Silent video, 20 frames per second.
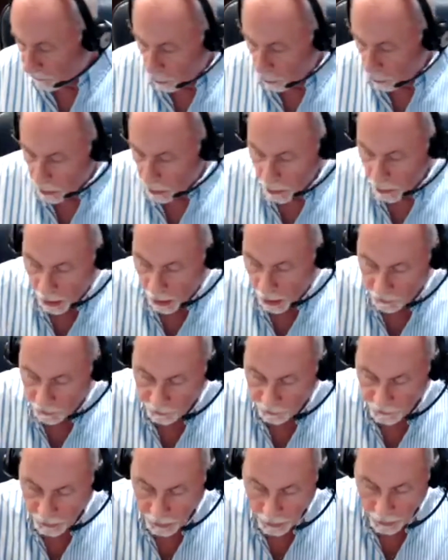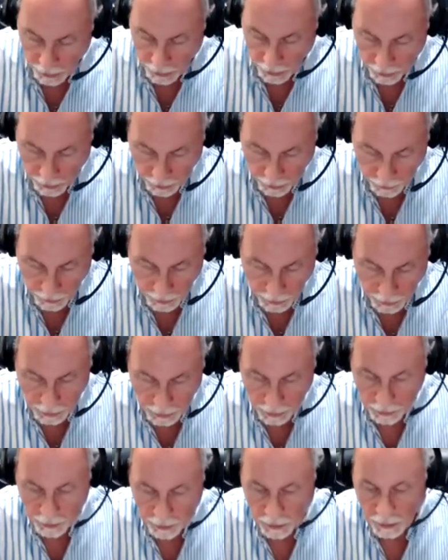on the
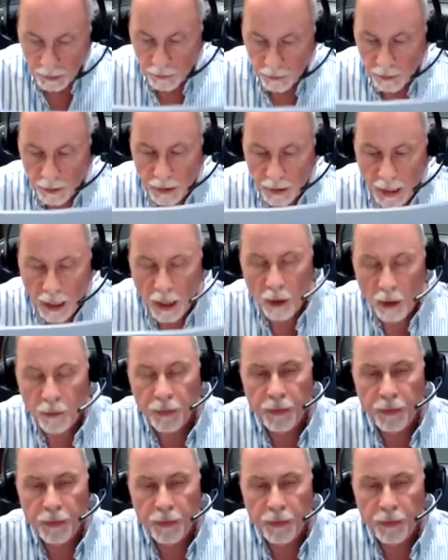how